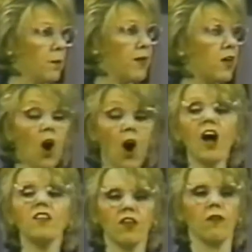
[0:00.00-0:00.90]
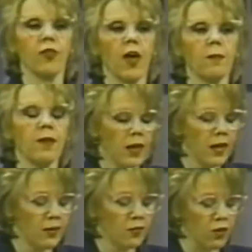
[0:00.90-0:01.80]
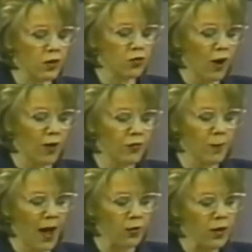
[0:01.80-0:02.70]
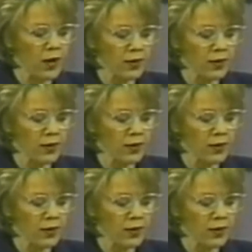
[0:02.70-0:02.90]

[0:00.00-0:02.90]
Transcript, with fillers: Because of them, he's going to drive them out.